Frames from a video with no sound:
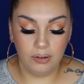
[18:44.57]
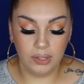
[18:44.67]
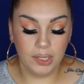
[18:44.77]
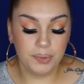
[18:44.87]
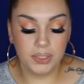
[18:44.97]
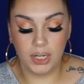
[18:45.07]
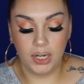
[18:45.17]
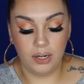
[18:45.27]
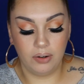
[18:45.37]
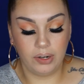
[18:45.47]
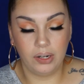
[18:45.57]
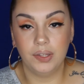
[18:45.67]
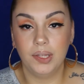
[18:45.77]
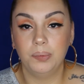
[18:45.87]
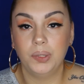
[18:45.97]
when your
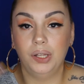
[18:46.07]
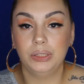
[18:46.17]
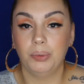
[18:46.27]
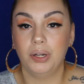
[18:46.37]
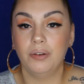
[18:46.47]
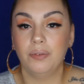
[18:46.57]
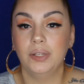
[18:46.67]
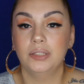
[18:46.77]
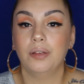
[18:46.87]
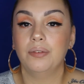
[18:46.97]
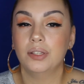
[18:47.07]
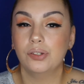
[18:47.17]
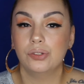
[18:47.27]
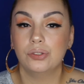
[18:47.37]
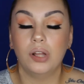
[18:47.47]
lipstick or your lip gloss,
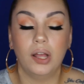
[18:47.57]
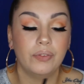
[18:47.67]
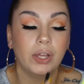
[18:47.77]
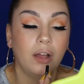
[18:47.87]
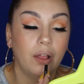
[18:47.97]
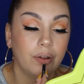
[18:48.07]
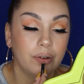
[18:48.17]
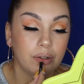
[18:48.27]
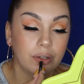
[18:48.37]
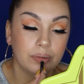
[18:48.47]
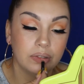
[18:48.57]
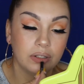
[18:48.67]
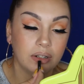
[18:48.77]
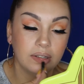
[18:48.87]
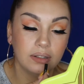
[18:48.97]
whatever, fades off, at least you still have that
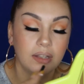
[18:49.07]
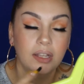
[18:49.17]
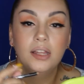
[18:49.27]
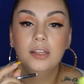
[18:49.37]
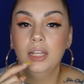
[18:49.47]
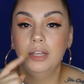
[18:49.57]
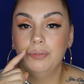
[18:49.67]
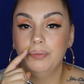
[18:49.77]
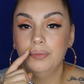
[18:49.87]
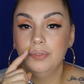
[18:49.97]
color in your lips and you're not